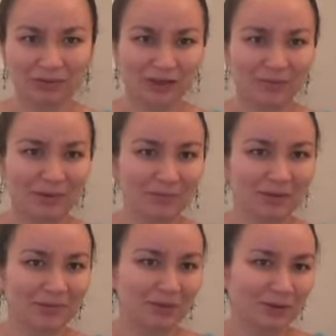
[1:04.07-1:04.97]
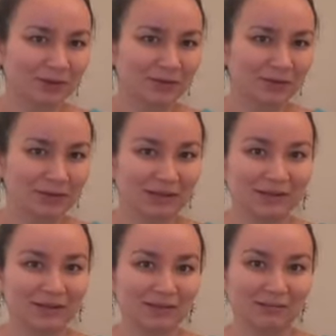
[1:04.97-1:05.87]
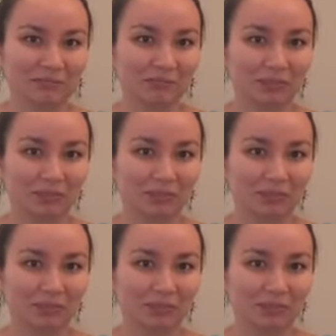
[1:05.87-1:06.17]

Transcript: to come up in a midwife's visit, it's